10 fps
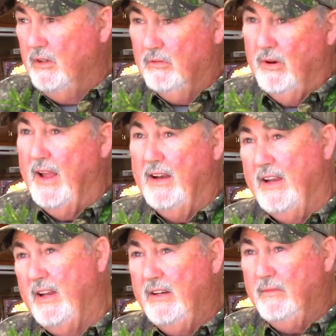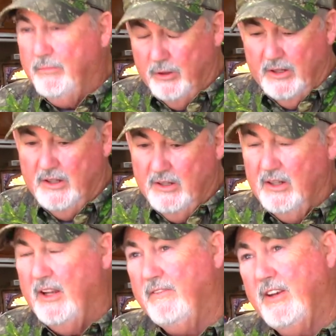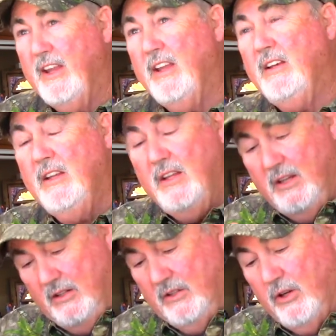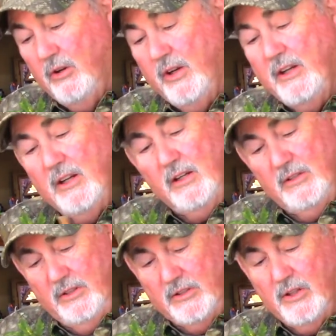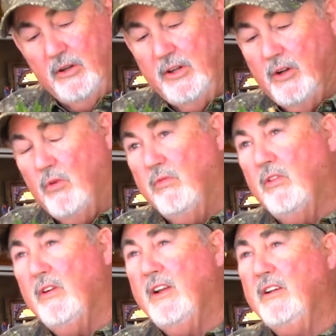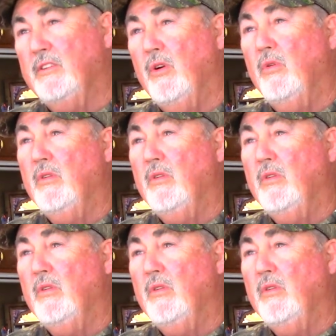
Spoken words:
right-handed, put it in your left hand, just turn it over, and you go.